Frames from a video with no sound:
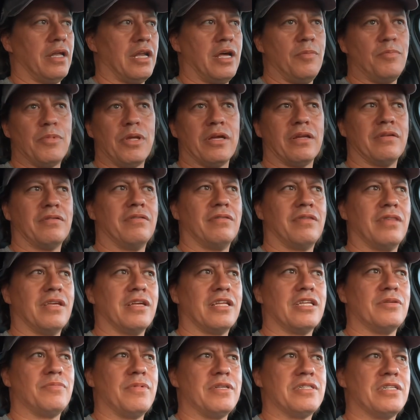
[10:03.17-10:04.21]
I'm like
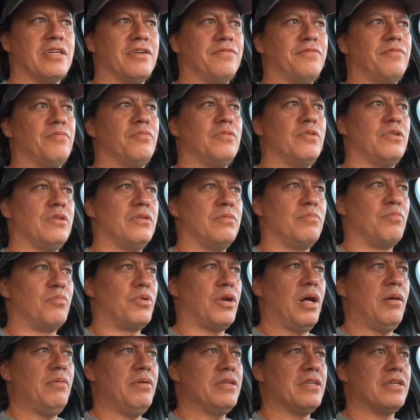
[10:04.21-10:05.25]
thinking to myself,
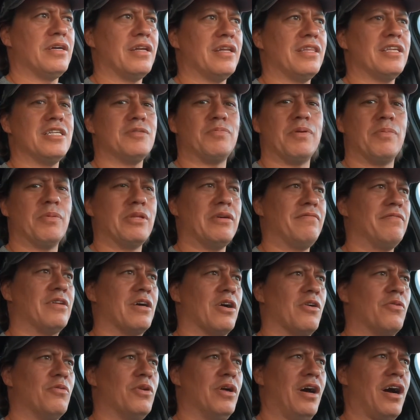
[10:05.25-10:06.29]
probably none of these people
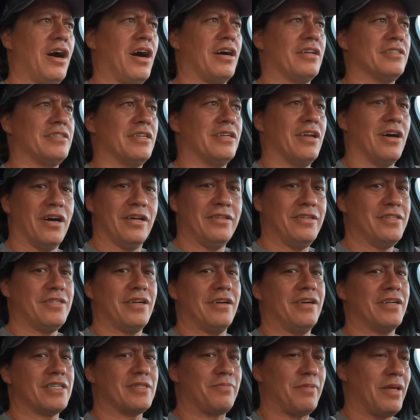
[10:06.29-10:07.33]
even own a Honda, and Hondas
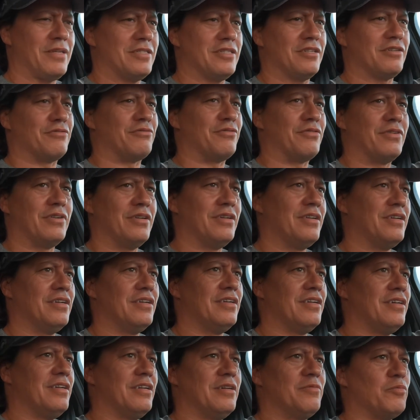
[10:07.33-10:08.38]
aren't expensive.
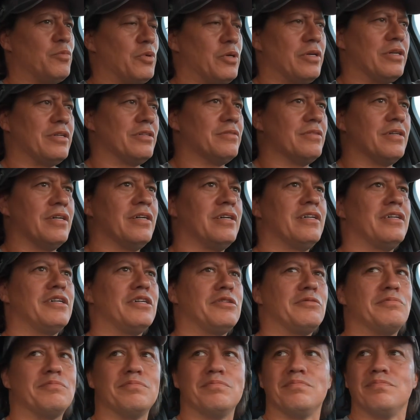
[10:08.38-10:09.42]
But,
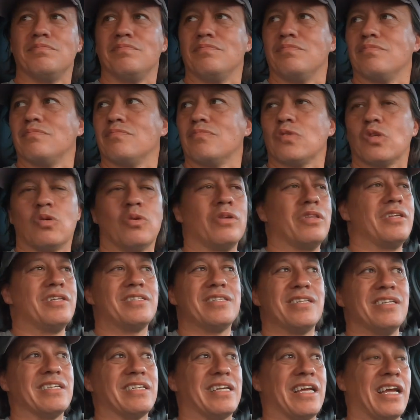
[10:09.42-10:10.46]
or they
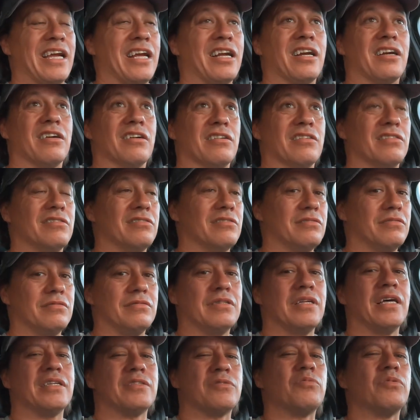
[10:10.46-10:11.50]
just didn't care.
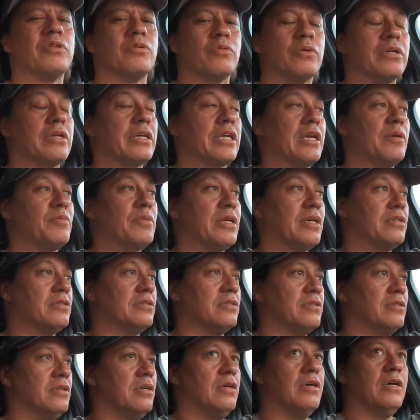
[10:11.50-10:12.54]
That's really what it came down
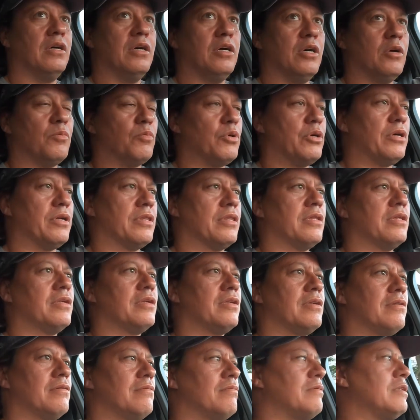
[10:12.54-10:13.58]
to. But
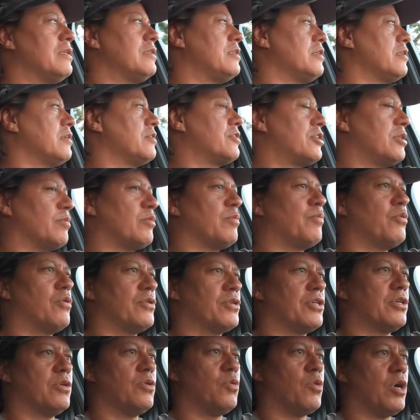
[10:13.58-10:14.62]
the dealership, the
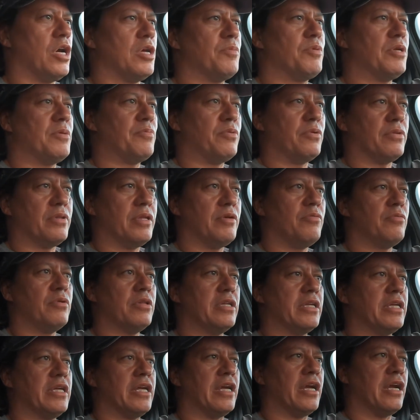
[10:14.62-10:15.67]
Porsche Hawaii people, they
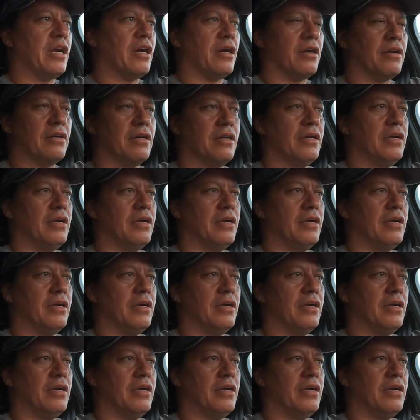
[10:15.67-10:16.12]
really care.